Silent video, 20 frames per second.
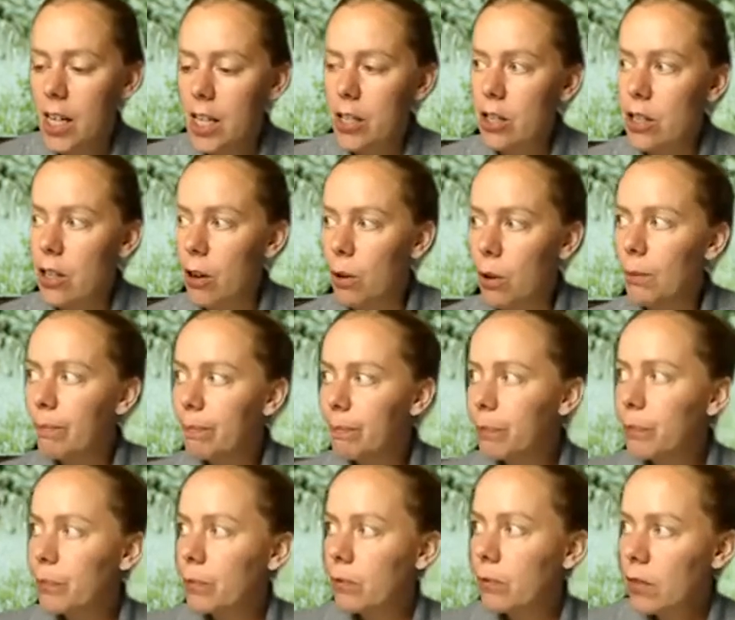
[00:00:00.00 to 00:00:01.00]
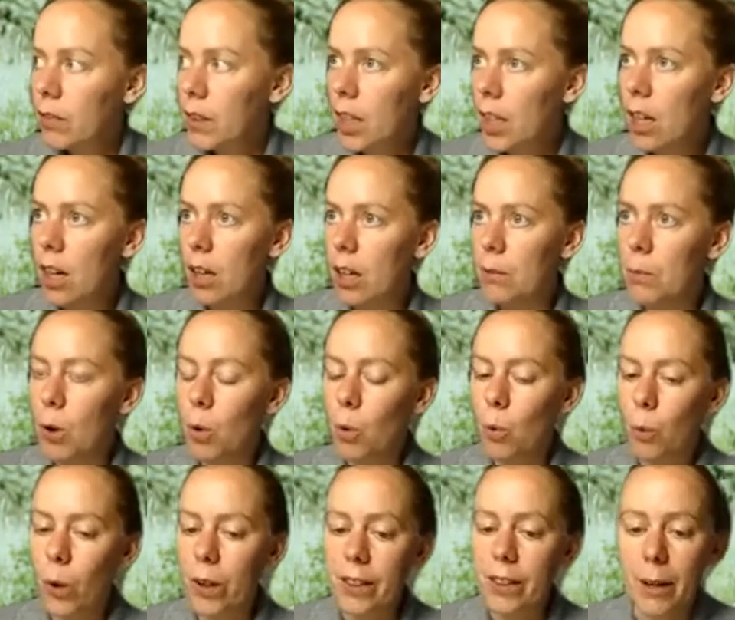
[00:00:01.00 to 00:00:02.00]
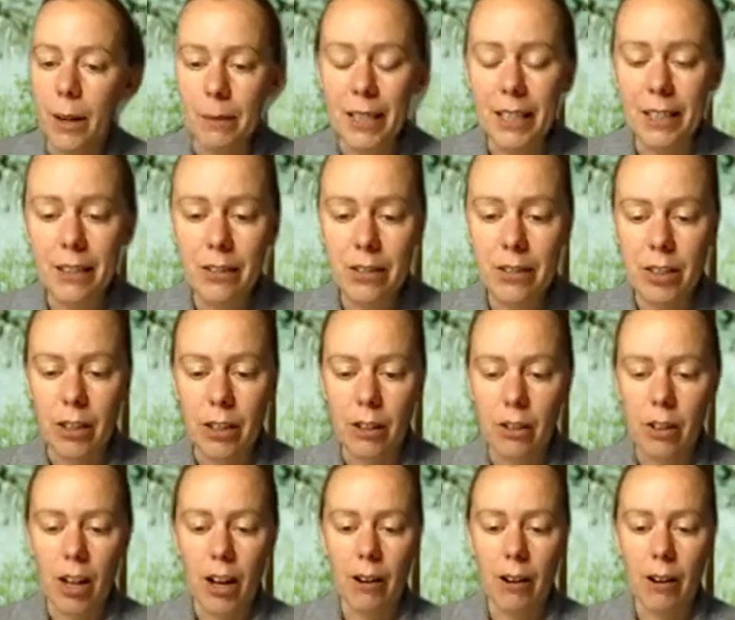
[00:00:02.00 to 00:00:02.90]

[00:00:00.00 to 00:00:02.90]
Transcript: So what that means